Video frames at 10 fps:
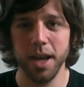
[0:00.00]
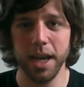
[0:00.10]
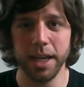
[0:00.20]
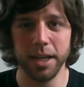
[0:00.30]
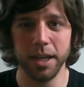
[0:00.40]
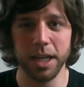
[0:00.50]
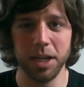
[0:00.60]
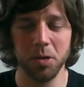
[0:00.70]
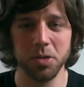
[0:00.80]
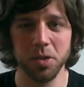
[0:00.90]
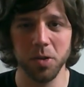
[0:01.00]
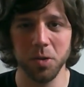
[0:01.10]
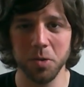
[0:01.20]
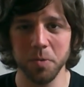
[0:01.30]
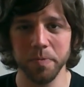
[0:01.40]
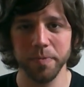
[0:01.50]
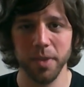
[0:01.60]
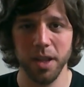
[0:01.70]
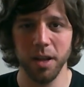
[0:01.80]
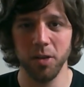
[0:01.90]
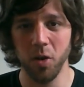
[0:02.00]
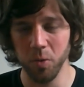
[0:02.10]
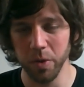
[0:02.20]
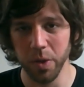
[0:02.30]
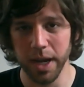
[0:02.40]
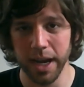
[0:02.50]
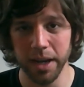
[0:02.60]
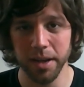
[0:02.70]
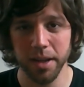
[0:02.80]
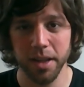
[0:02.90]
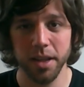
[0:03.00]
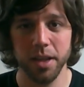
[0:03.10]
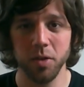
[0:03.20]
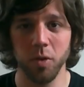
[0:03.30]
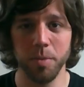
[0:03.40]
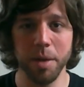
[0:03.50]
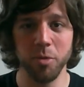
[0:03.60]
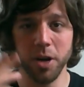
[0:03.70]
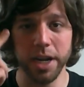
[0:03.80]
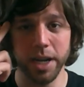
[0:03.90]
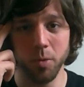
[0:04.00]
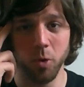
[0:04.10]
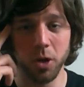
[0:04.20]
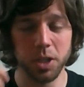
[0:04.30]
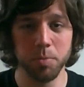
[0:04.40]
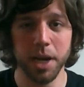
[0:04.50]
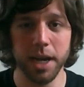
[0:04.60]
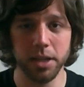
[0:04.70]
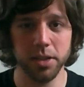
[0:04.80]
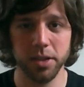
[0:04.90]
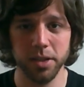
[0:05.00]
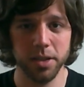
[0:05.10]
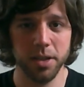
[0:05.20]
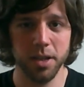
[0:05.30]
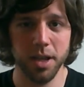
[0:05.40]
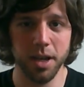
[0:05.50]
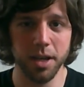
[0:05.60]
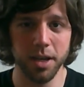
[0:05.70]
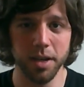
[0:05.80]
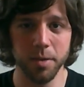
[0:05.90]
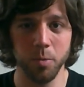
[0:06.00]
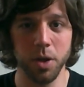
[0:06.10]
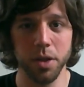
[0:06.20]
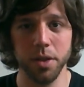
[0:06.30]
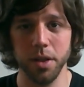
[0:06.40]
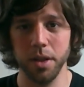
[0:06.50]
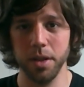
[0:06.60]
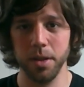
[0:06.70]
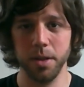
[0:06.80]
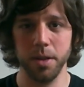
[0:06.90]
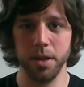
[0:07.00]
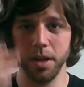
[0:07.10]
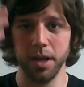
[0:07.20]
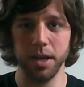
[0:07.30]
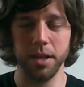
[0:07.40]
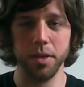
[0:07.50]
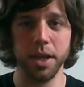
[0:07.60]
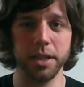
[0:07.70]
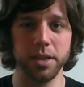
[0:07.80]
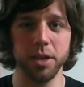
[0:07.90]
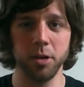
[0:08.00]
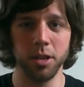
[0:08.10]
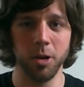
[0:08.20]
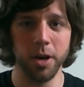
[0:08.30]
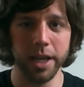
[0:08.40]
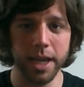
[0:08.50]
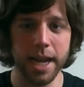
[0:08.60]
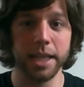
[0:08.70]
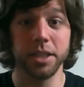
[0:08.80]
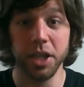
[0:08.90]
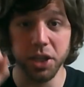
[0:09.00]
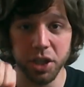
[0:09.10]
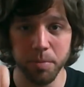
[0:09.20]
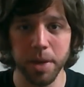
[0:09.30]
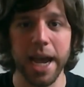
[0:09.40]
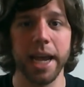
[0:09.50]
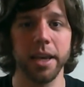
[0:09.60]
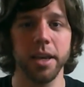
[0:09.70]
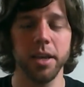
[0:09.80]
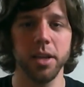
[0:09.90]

And also, along with that, your memory works best with things that you're learning and teaching back.